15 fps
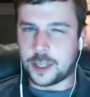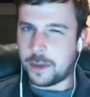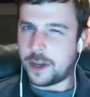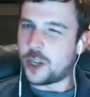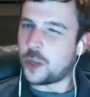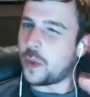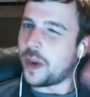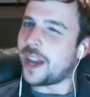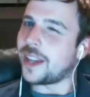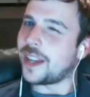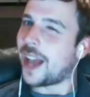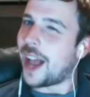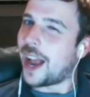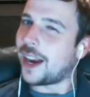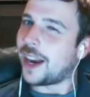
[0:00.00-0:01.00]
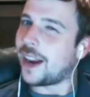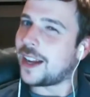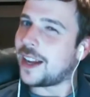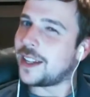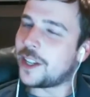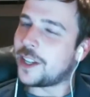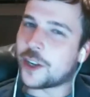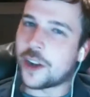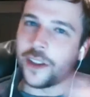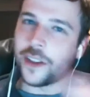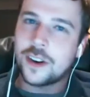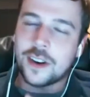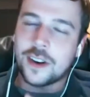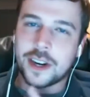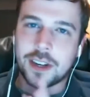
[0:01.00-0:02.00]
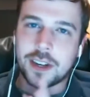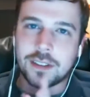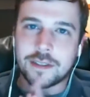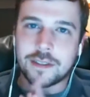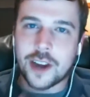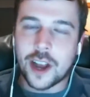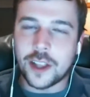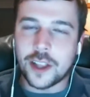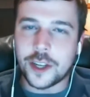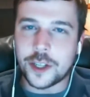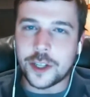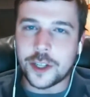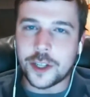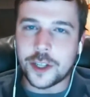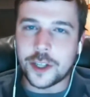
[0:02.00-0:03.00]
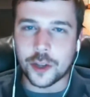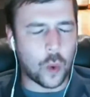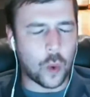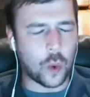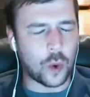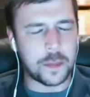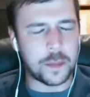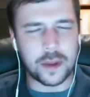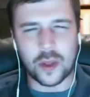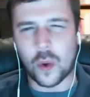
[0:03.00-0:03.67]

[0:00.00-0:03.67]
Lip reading: much as we antagonize each other and call each other horrible,